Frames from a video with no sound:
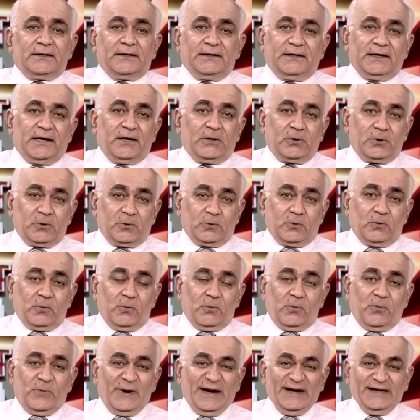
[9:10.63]
Now,
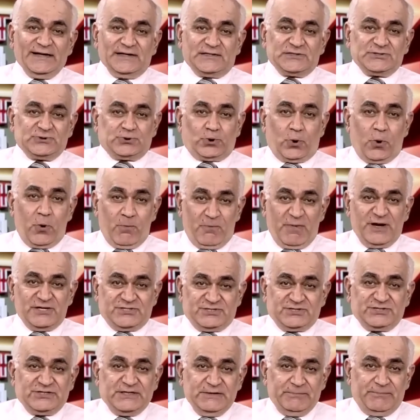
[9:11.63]
when so
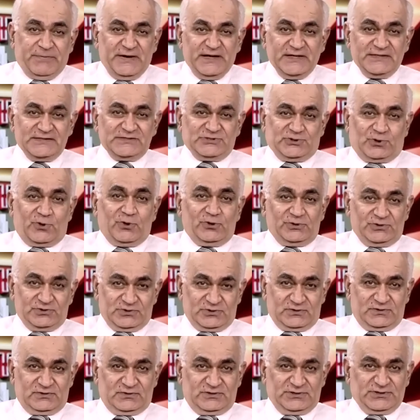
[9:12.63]
much depends
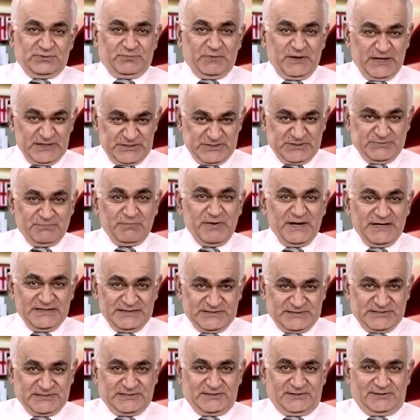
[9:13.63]
on
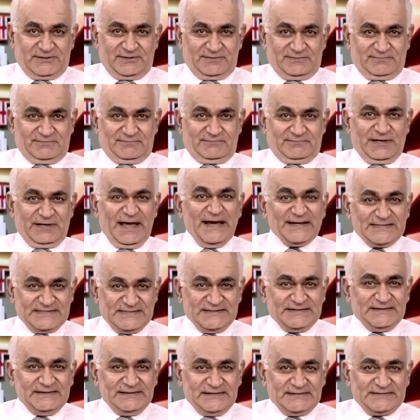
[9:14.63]
space-based
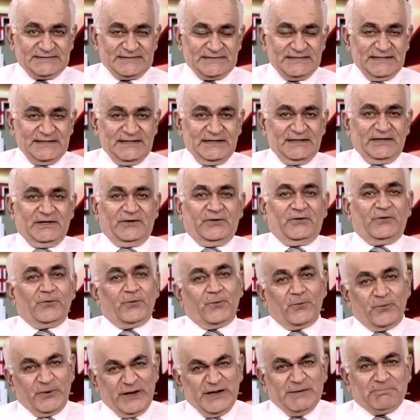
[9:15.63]
assets, mm-hmm.
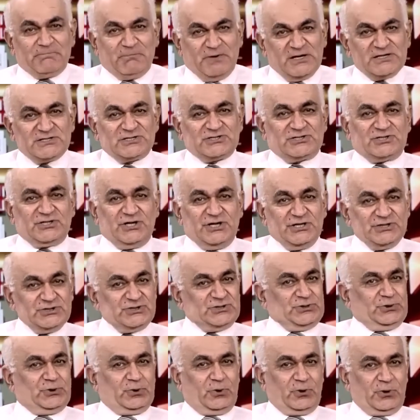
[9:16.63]
we must
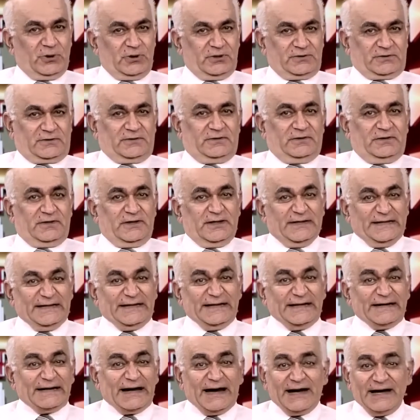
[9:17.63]
ensure
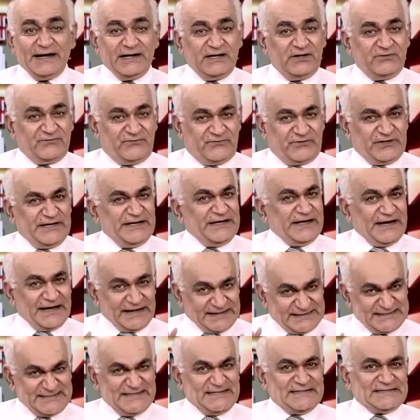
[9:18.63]
denial-free
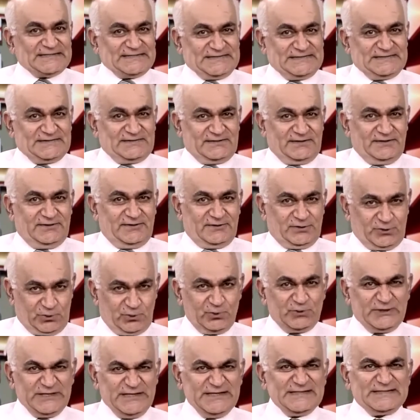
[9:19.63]
access
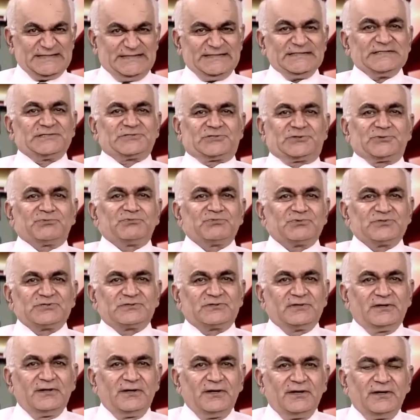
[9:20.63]
to these
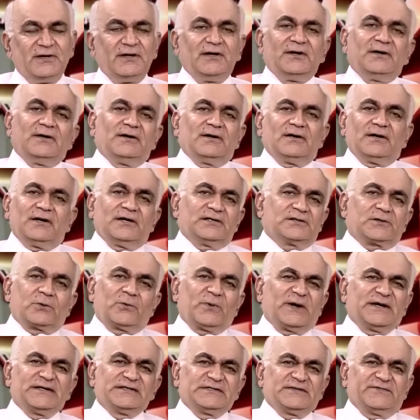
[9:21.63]
systems. Mm-hmm.
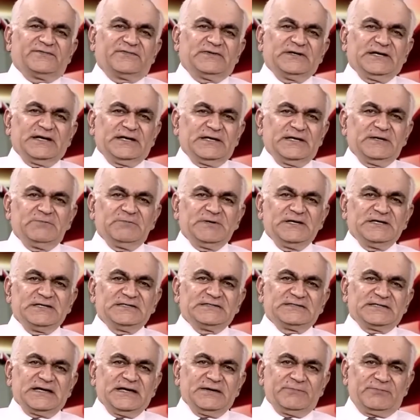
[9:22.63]
Otherwise, if the enemy
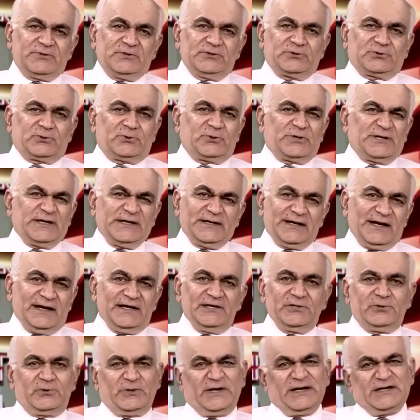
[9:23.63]
is able to
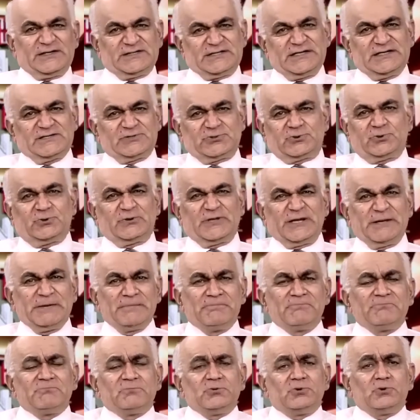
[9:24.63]
deny you access to
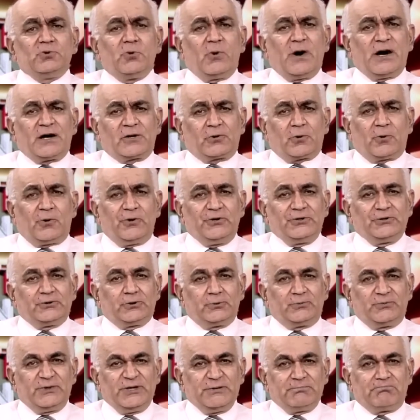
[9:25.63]
them, you are going
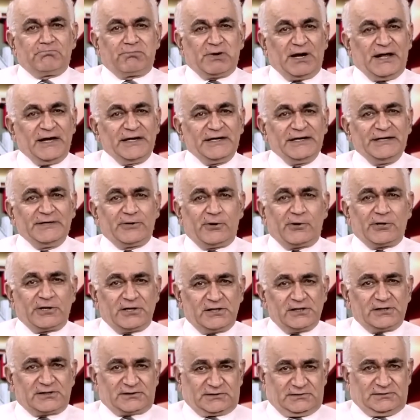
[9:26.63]
to be blind on
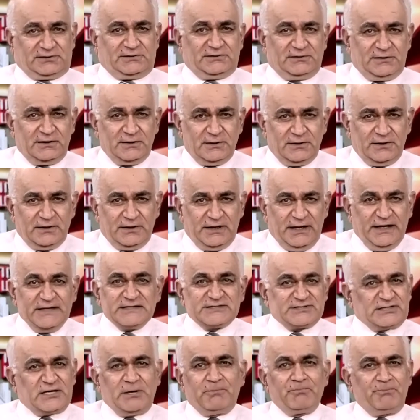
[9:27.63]
Earth
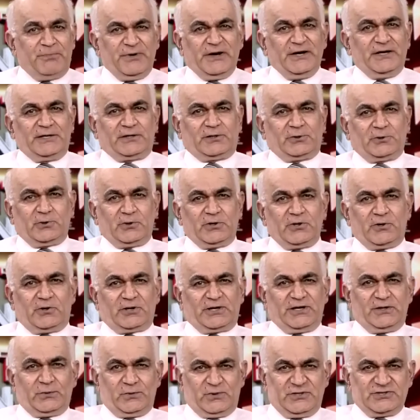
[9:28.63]
as compared to
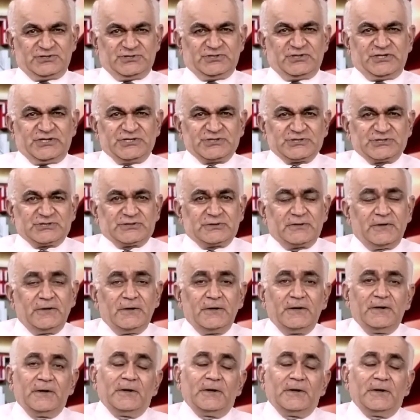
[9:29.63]
your adversaries.